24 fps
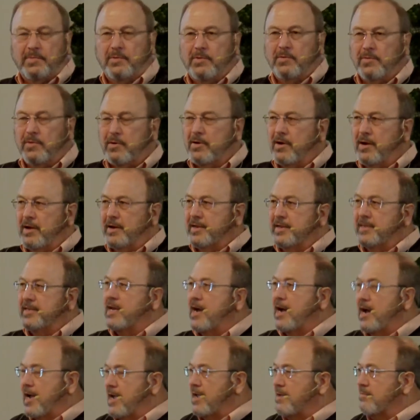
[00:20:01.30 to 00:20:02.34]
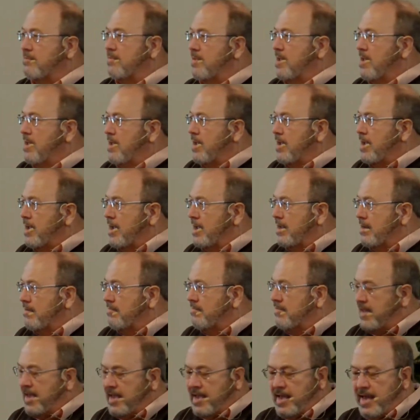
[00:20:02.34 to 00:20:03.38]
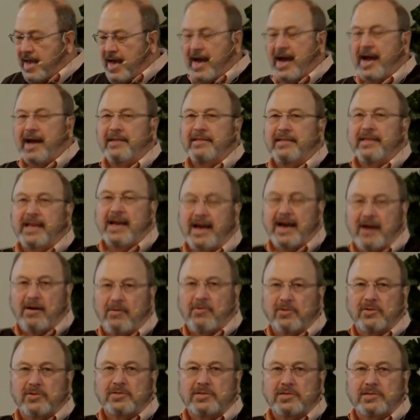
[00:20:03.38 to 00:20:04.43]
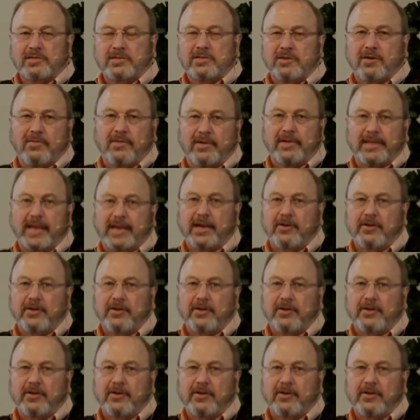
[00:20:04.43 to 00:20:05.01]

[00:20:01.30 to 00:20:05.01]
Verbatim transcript: people were on a time and if they had the hours and so on,